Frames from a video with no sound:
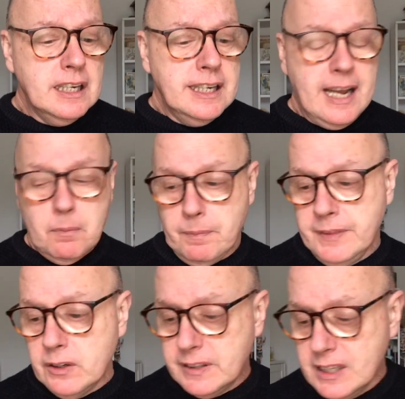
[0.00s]
Now,
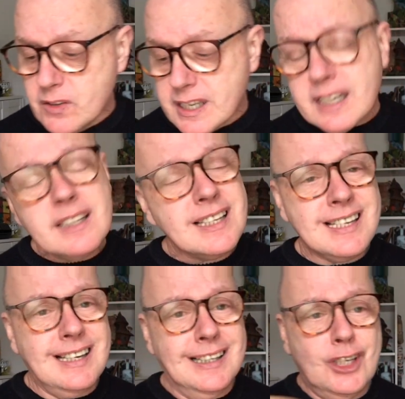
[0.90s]
there is another
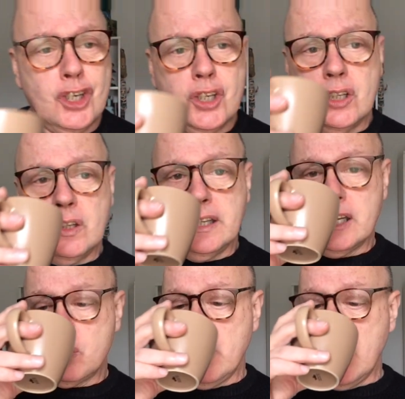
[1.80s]
side to
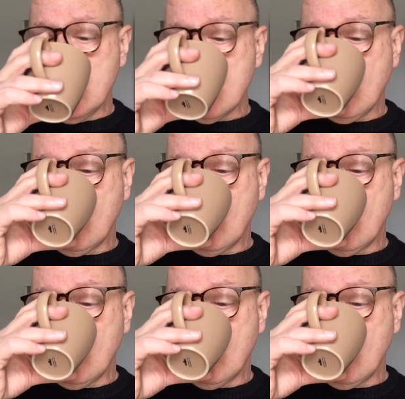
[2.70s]
journaling as well,